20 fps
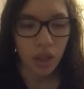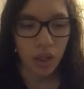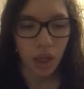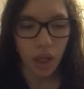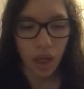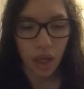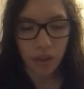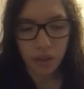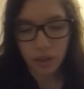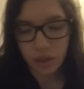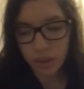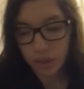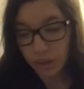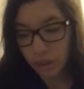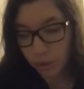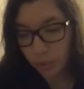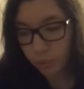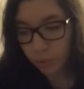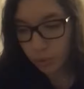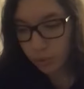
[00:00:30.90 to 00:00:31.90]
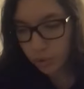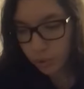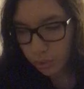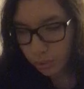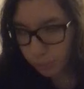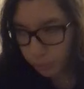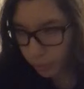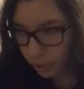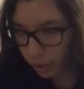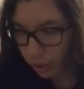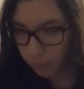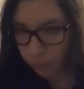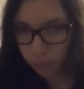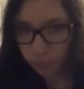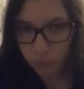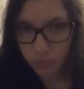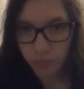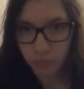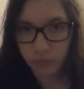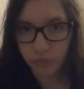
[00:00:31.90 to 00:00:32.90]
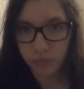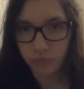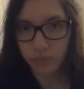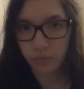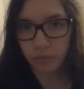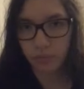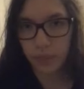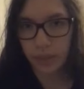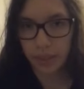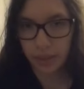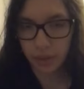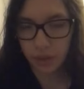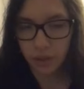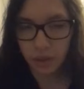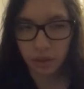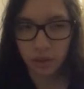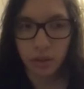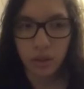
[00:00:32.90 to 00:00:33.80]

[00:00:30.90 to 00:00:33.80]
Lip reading: and there could also be bleeding